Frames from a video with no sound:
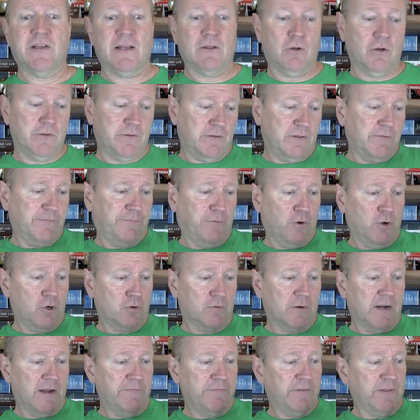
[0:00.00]
I looked at the
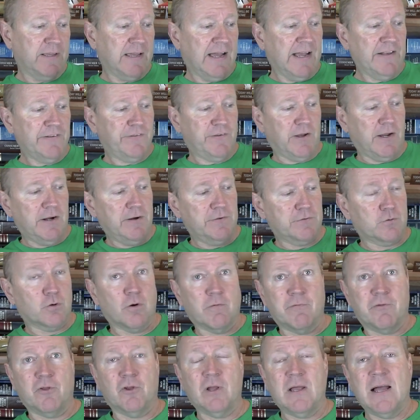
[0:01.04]
photograph, the guy's tires were
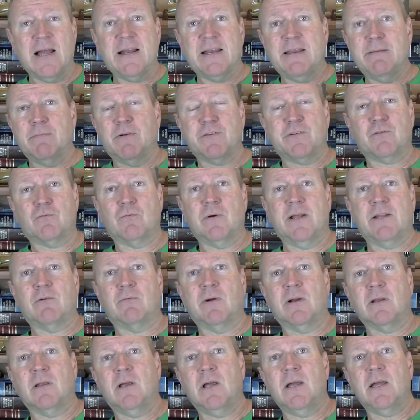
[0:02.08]
over the line, he must have ran the
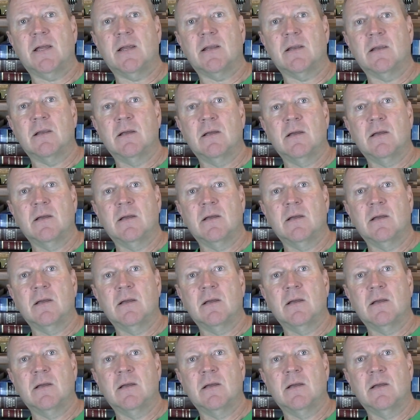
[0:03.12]
red light.